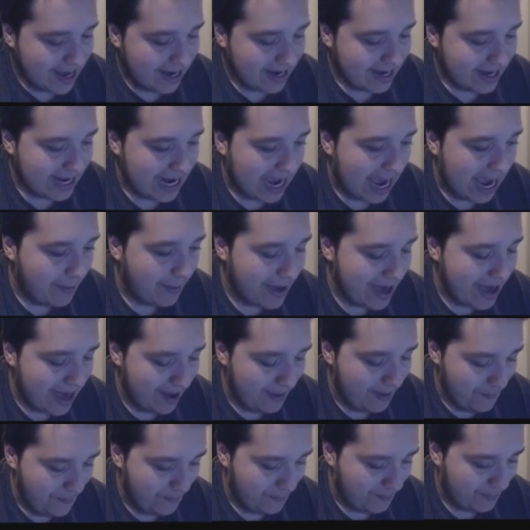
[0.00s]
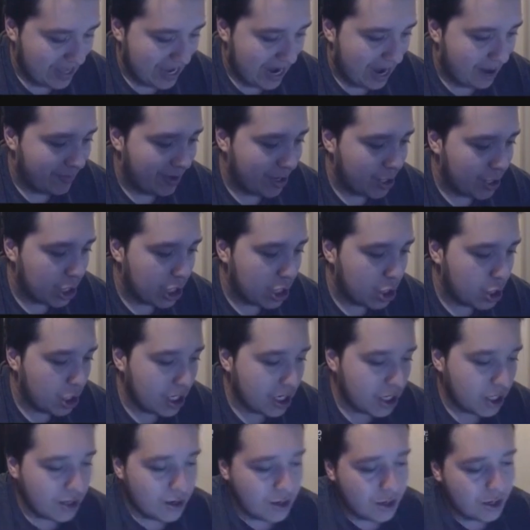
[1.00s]
Damn it. GG,
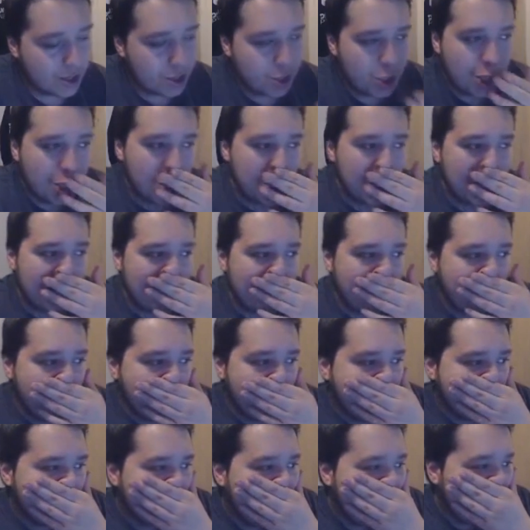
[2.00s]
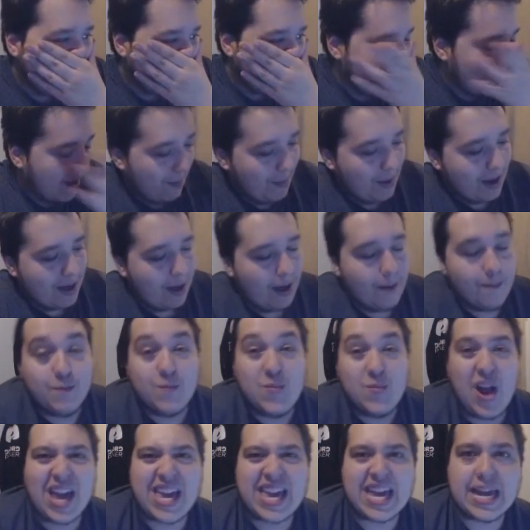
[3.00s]
dude. GG. Hey, I'm
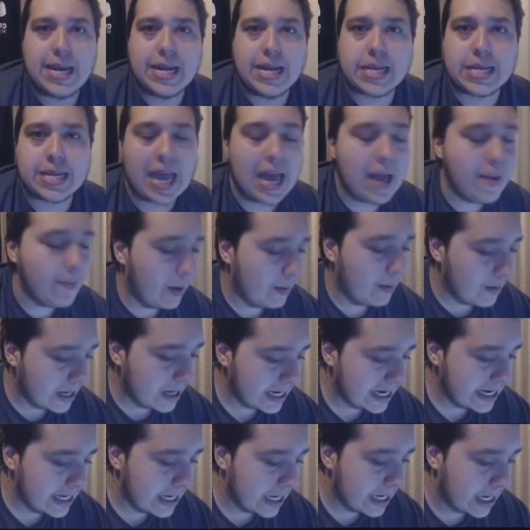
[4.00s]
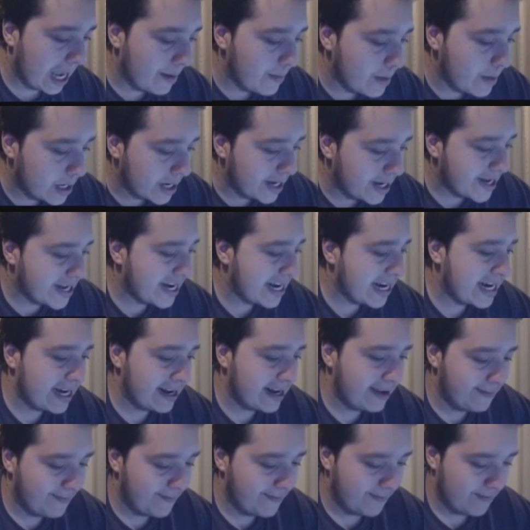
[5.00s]
liking this game. It's
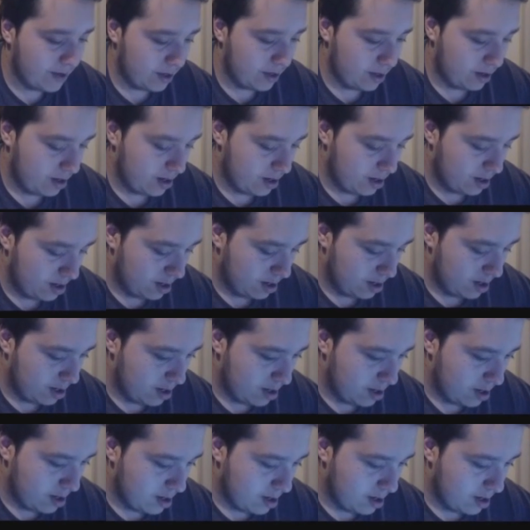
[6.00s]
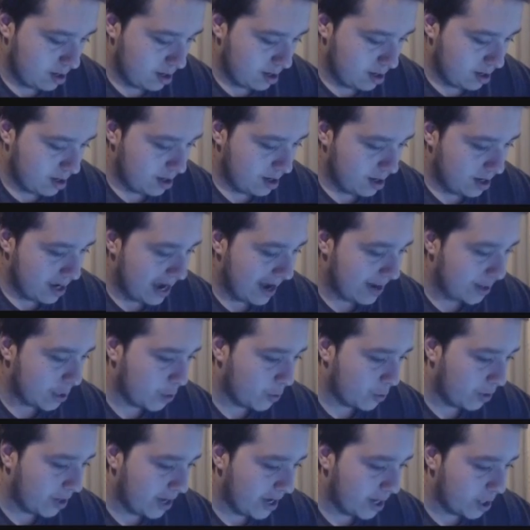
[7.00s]
addictive. How's your
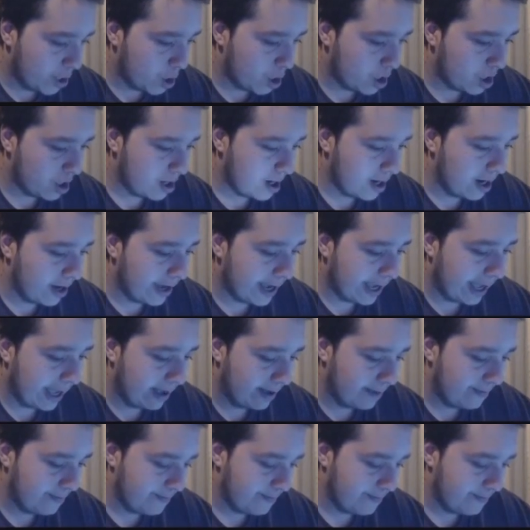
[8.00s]
one edge? I like it.